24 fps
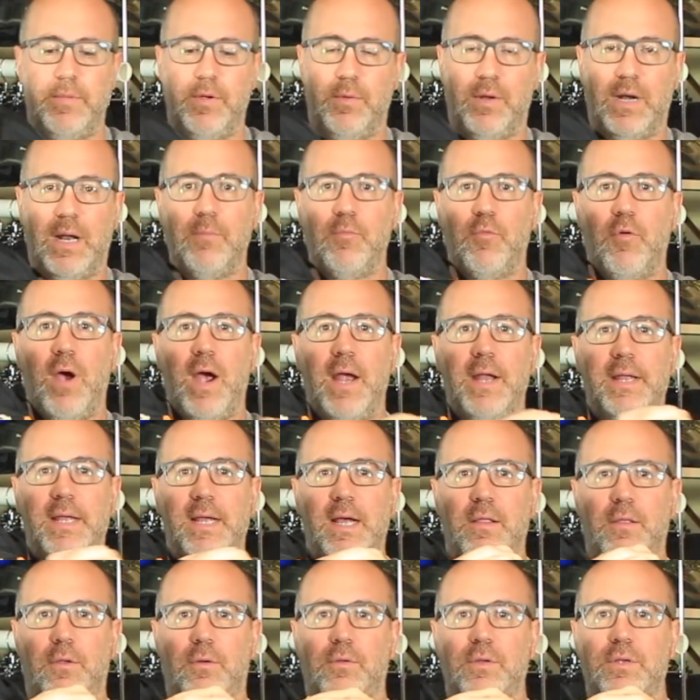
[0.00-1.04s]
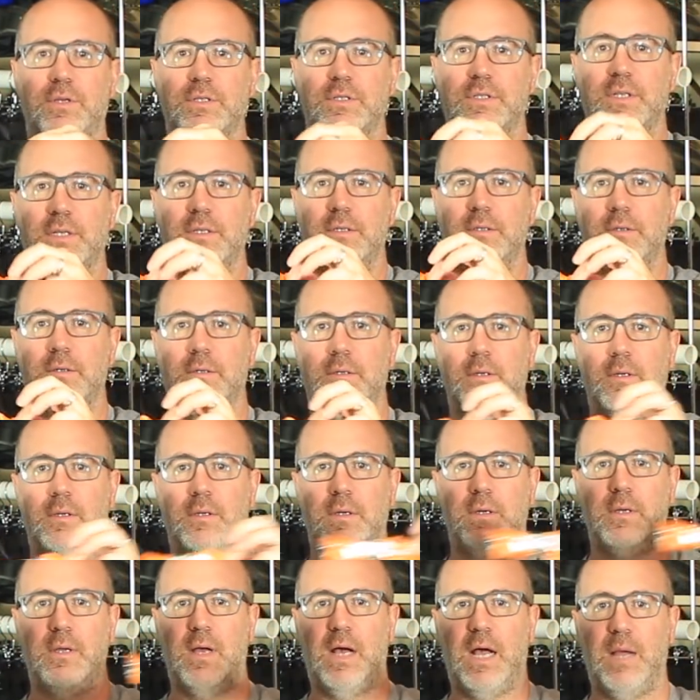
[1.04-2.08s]
I mean, when I'm riding, I literally just can,
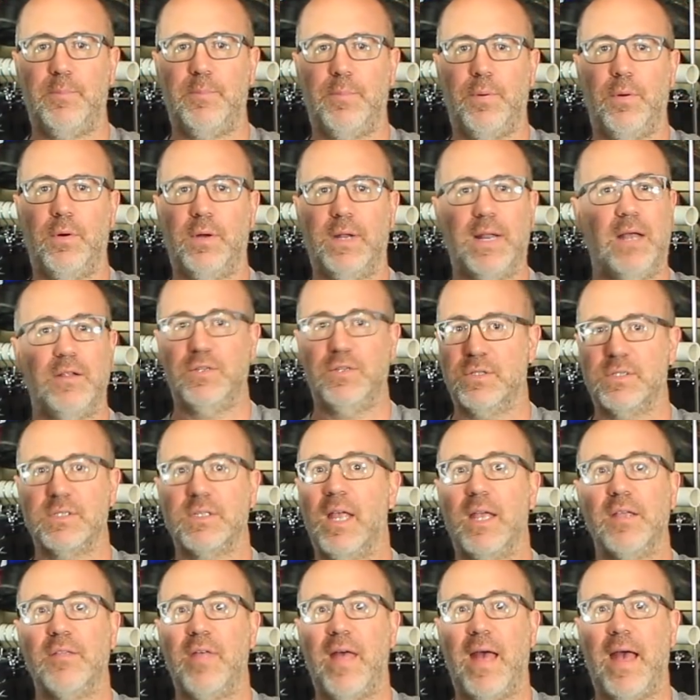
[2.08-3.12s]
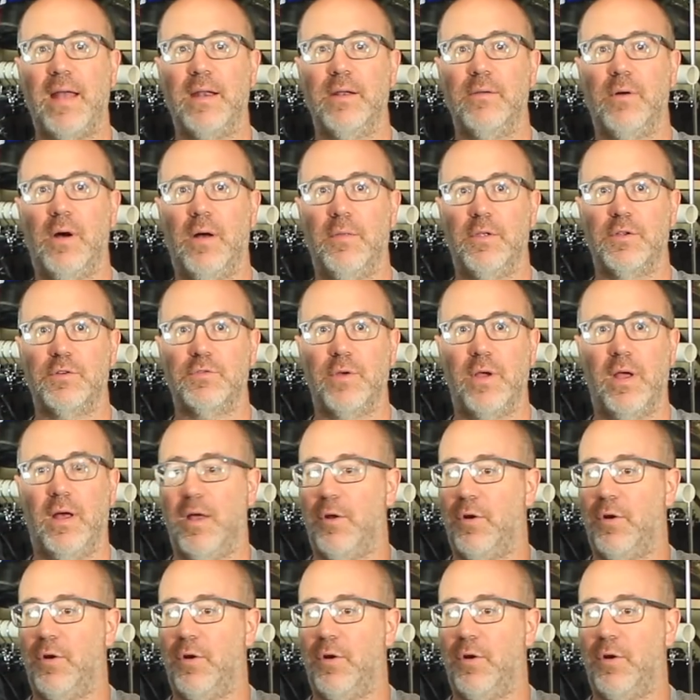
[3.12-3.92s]
I pull just like that on the trail.